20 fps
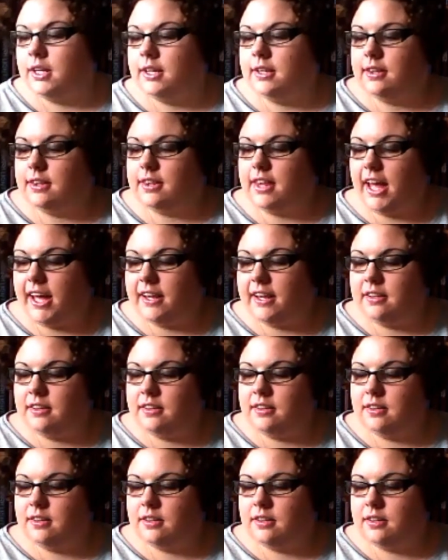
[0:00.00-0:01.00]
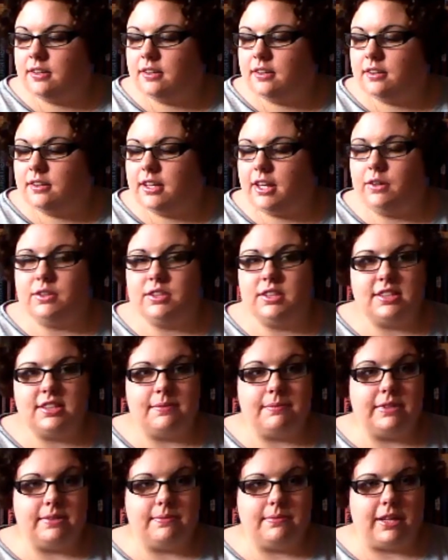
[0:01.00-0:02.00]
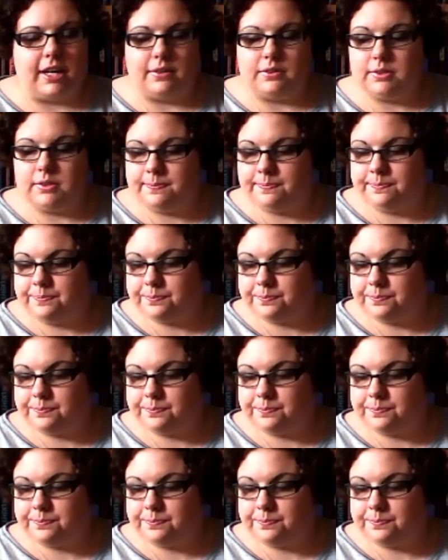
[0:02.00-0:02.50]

Then they also sent me something else,